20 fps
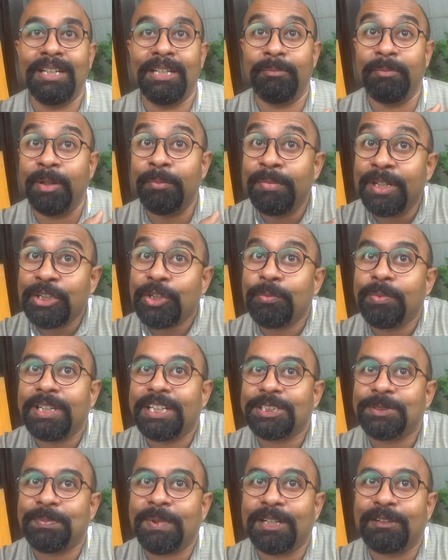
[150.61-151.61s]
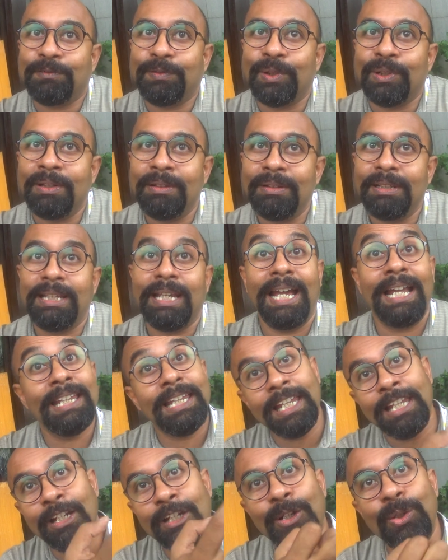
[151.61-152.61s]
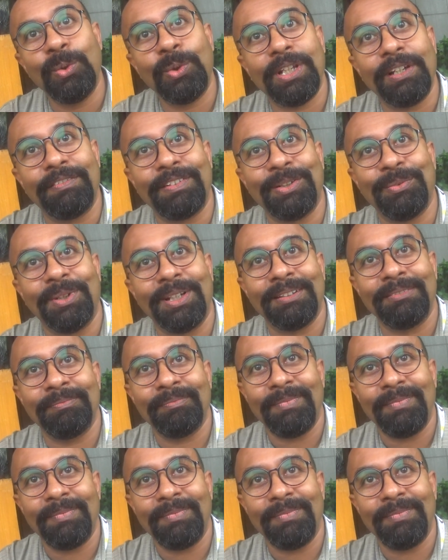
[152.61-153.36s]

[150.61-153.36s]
remember to be respectful, and include everyone.